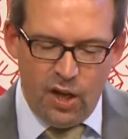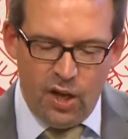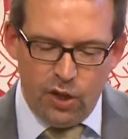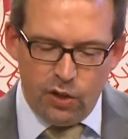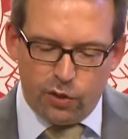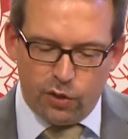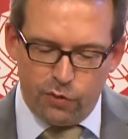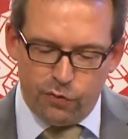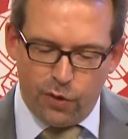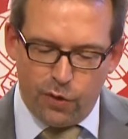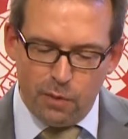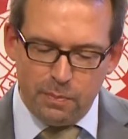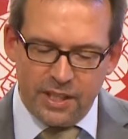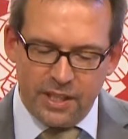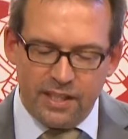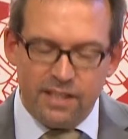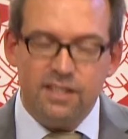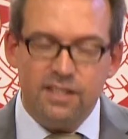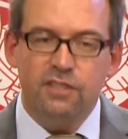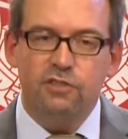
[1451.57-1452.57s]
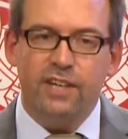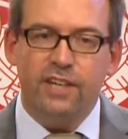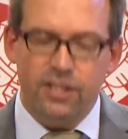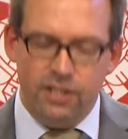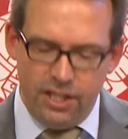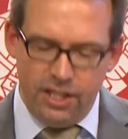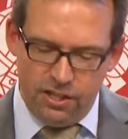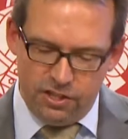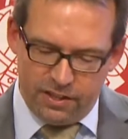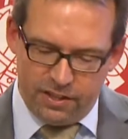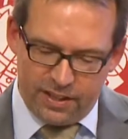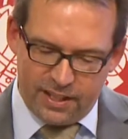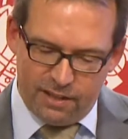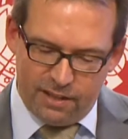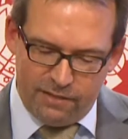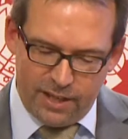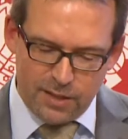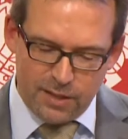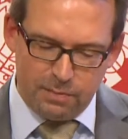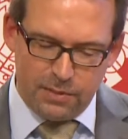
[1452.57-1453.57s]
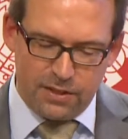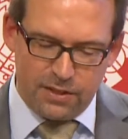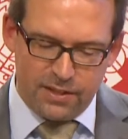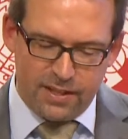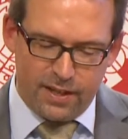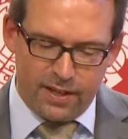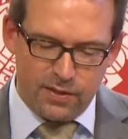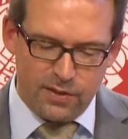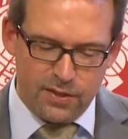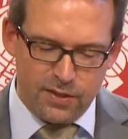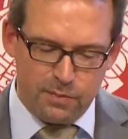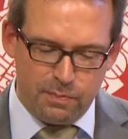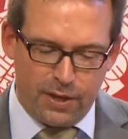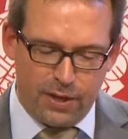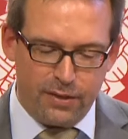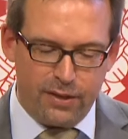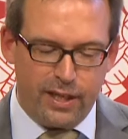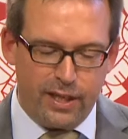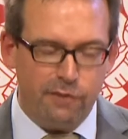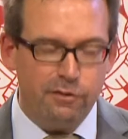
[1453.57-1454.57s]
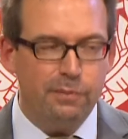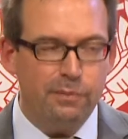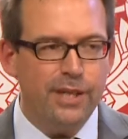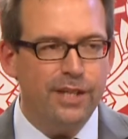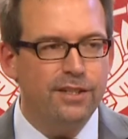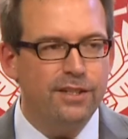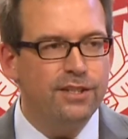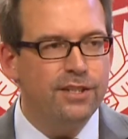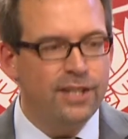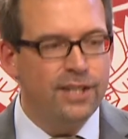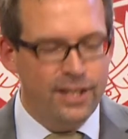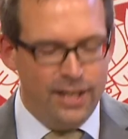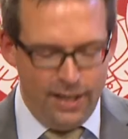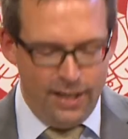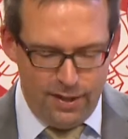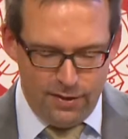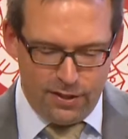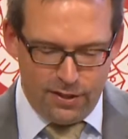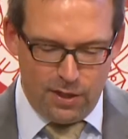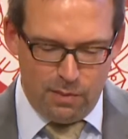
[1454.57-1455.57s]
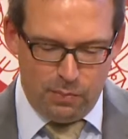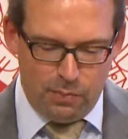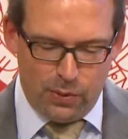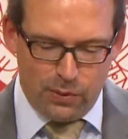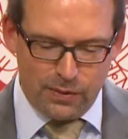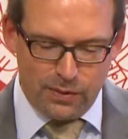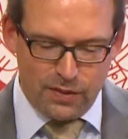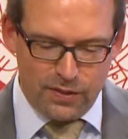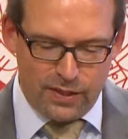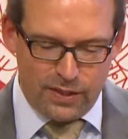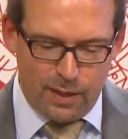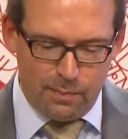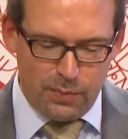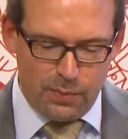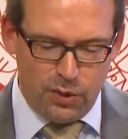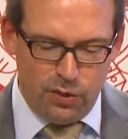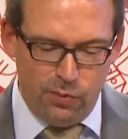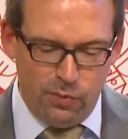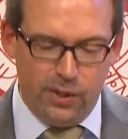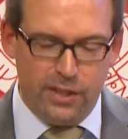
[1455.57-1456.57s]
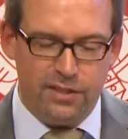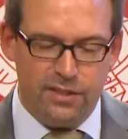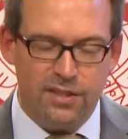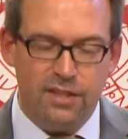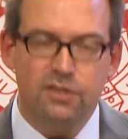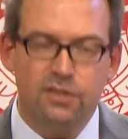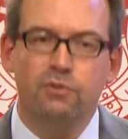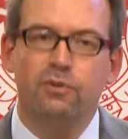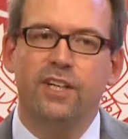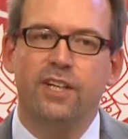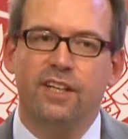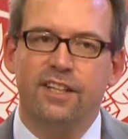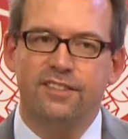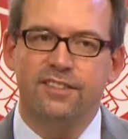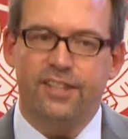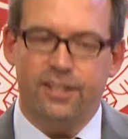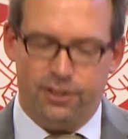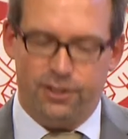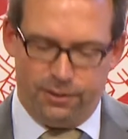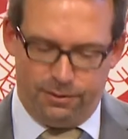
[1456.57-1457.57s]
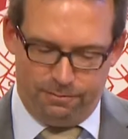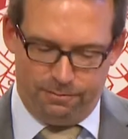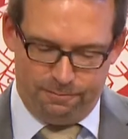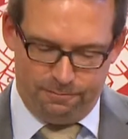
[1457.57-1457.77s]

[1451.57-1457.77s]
Confirming its strategic investment status by the government is an important step towards its realization.